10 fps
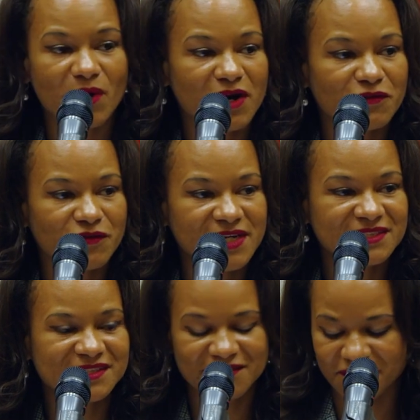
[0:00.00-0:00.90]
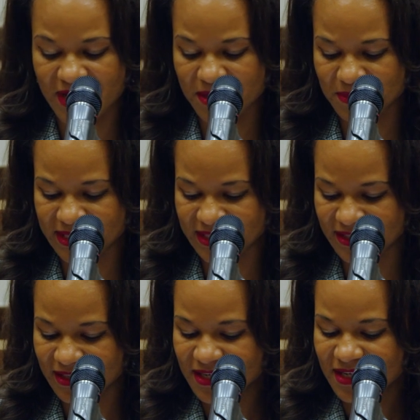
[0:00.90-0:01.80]
our friends and
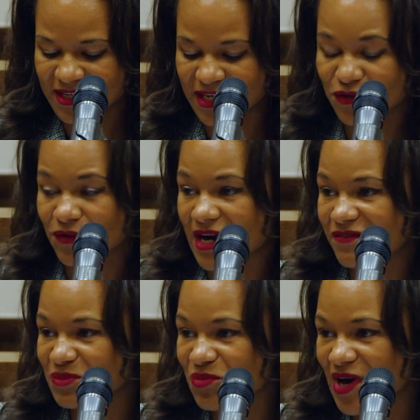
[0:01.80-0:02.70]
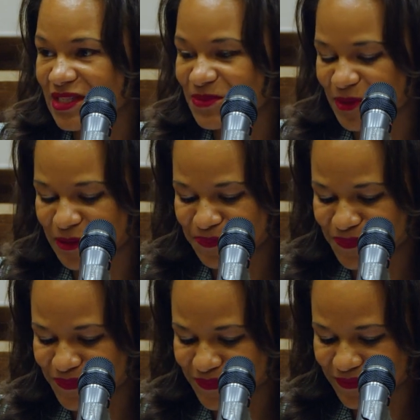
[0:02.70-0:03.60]
family can thrive and prosper.
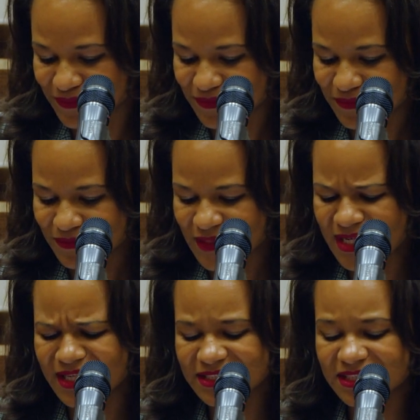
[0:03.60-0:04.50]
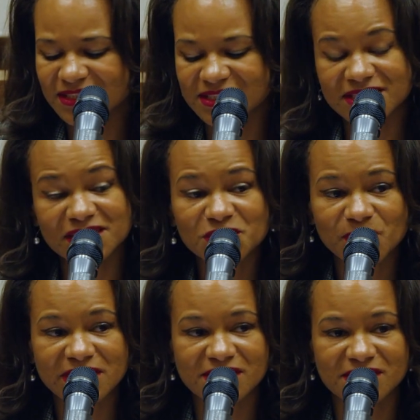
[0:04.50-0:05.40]
His
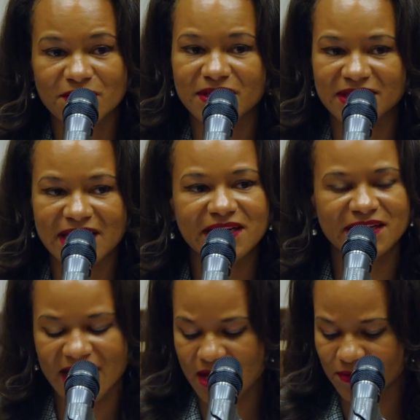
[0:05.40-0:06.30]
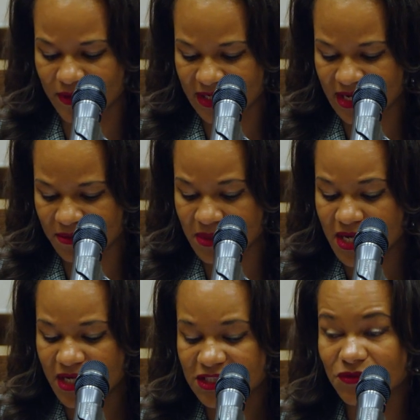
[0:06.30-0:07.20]
constituents know that they can count on him
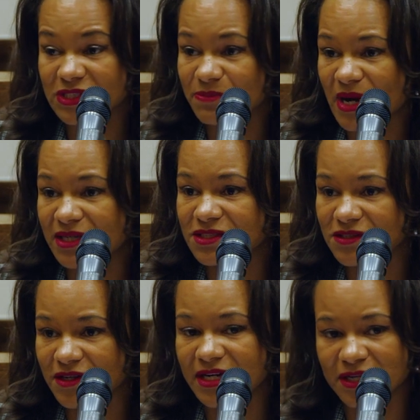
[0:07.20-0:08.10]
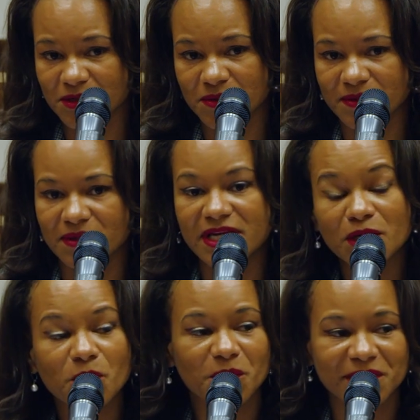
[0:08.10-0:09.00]
to respond to their
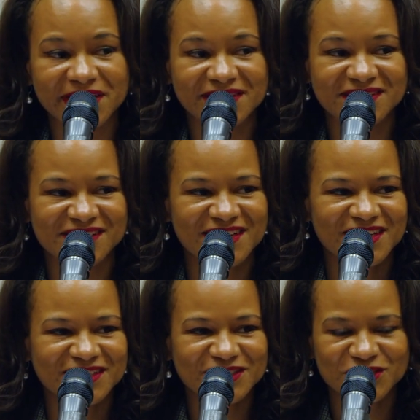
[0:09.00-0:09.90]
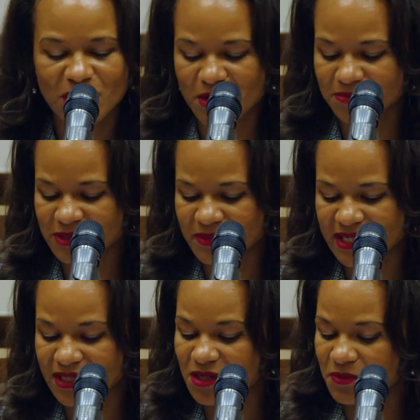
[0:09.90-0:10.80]
inquiries, to show up to be
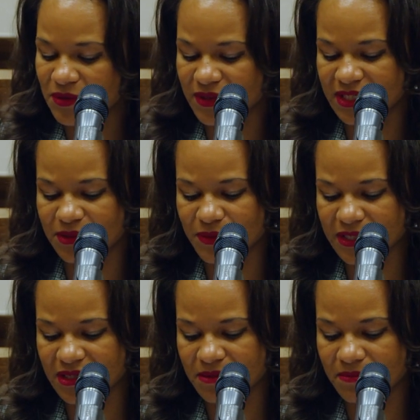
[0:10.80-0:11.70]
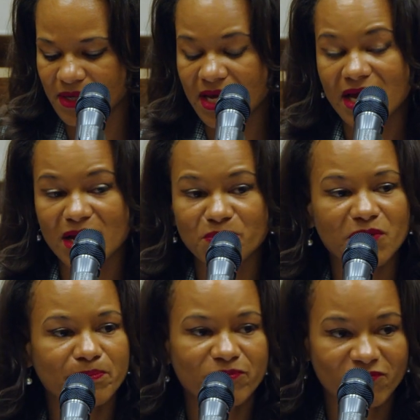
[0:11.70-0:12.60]
in community with them, and
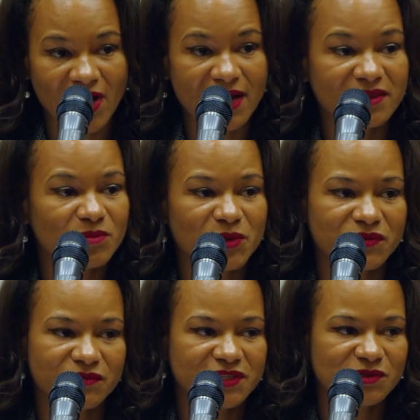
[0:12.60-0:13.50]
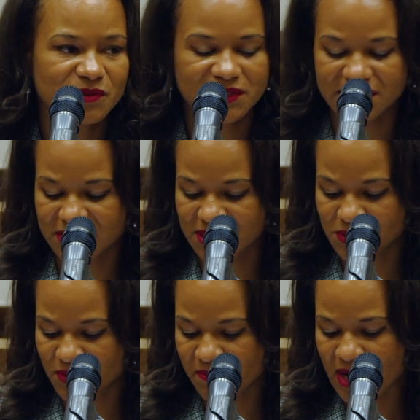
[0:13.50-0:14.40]
provide them with resources
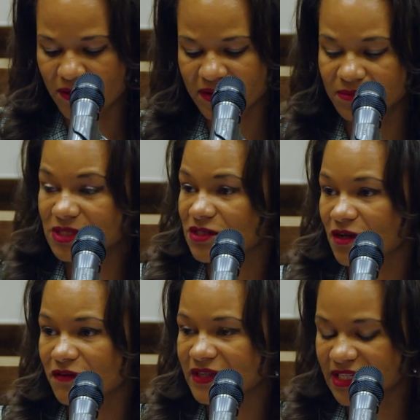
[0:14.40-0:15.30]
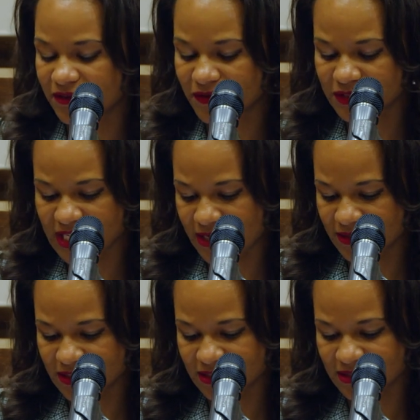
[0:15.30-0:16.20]
to empower them to solve any of their
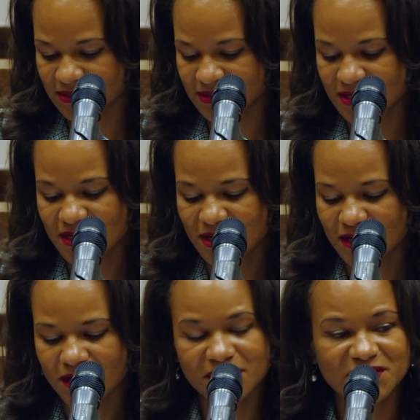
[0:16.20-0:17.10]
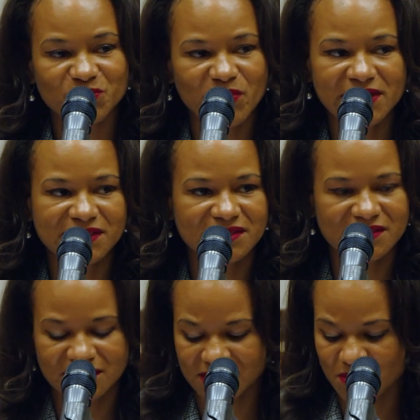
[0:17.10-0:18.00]
challenges. Kirkland's
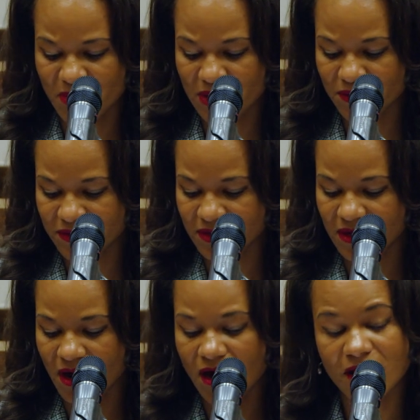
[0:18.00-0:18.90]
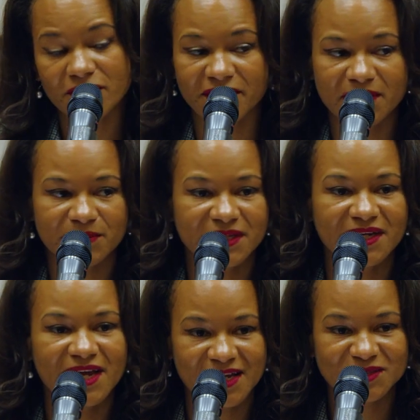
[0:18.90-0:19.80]
presence to both our
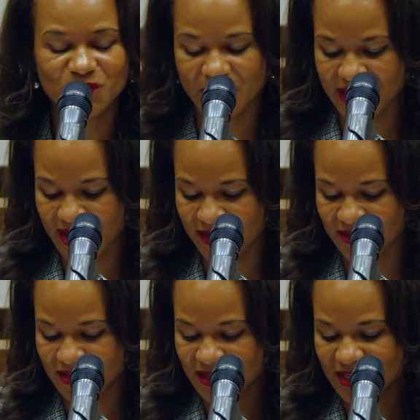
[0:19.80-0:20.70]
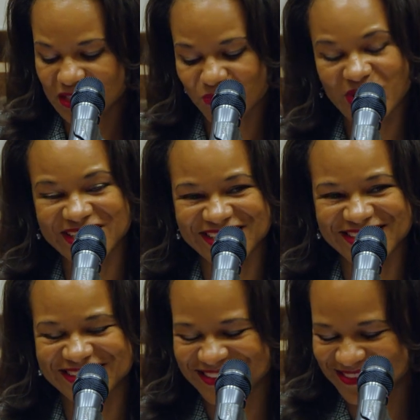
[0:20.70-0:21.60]
family and Gwinnett is
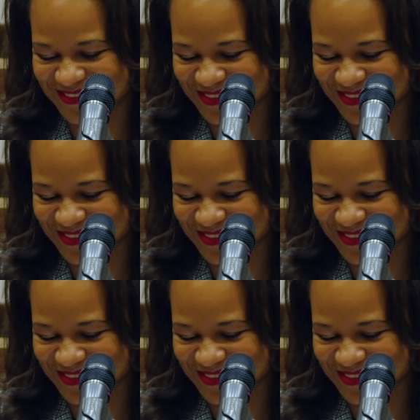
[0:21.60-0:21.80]
precious.